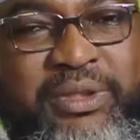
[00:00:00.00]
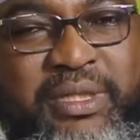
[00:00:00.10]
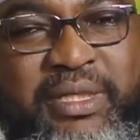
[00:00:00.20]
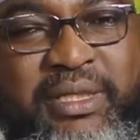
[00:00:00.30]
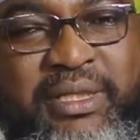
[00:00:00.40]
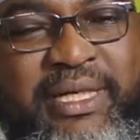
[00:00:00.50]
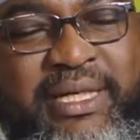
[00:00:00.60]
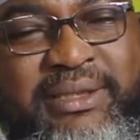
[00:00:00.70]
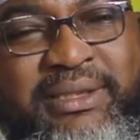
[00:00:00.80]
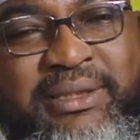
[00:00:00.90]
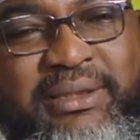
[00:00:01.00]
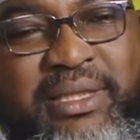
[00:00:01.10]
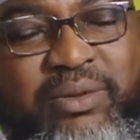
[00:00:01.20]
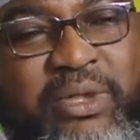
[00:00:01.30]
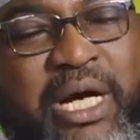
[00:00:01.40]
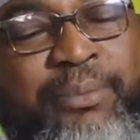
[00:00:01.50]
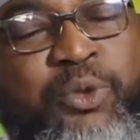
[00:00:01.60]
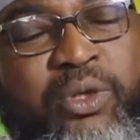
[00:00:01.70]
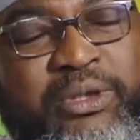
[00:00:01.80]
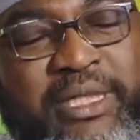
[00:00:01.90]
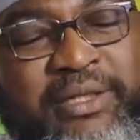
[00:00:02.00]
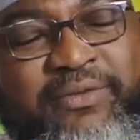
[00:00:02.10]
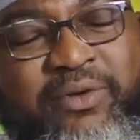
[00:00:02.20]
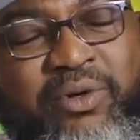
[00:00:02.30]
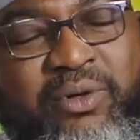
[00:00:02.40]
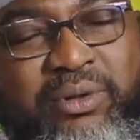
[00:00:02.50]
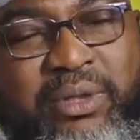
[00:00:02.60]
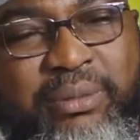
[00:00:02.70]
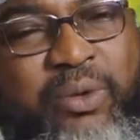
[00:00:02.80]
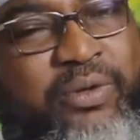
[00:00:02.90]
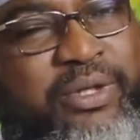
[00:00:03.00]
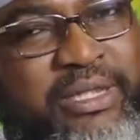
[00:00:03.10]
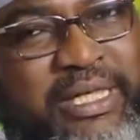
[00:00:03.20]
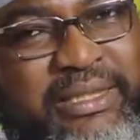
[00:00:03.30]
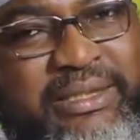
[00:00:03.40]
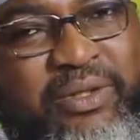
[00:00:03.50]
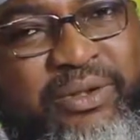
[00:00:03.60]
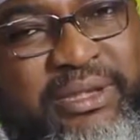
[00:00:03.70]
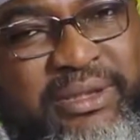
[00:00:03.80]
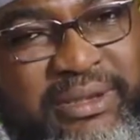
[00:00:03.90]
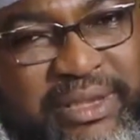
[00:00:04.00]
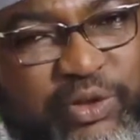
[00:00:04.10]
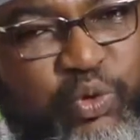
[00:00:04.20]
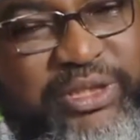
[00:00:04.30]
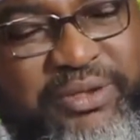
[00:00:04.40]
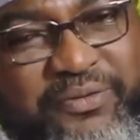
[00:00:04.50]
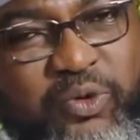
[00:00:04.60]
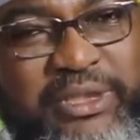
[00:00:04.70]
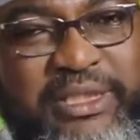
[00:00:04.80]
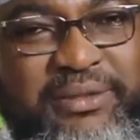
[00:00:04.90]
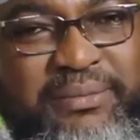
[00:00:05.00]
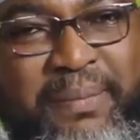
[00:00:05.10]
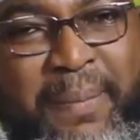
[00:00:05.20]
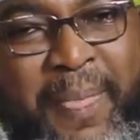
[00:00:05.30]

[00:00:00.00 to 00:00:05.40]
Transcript: The girls were abducted for about 3 years now, since 2014.